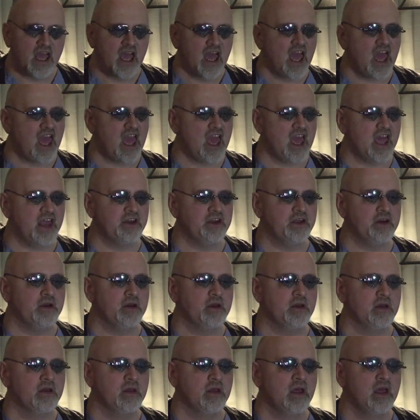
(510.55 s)
and
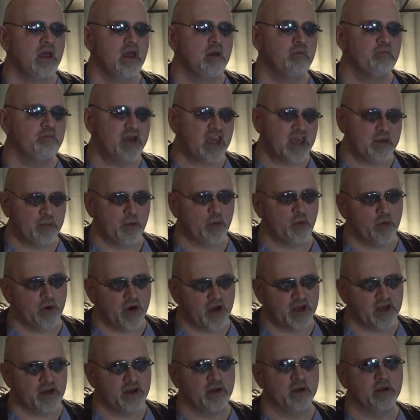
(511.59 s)
people
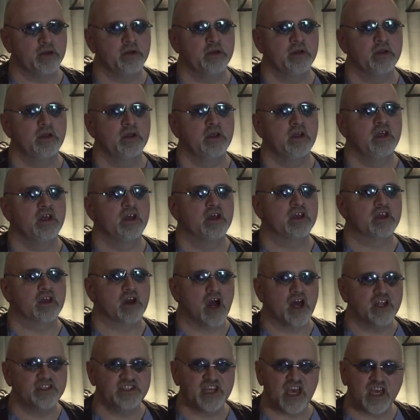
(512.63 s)
would
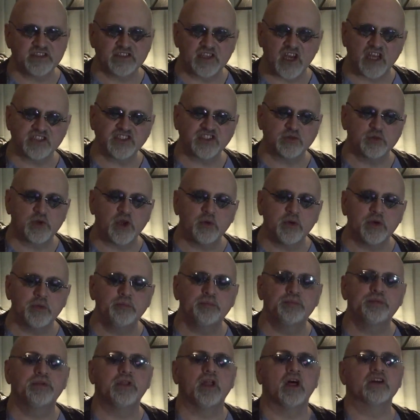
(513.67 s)
contact us and we would
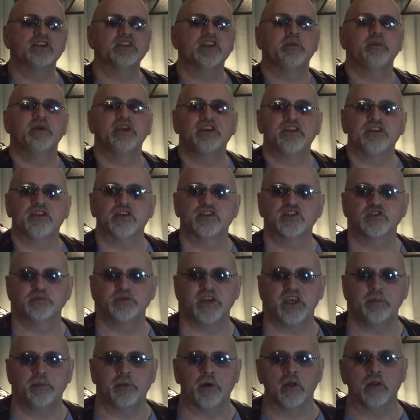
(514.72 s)
plug them into those
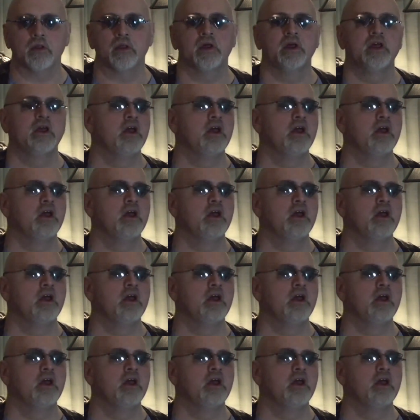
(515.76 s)
people.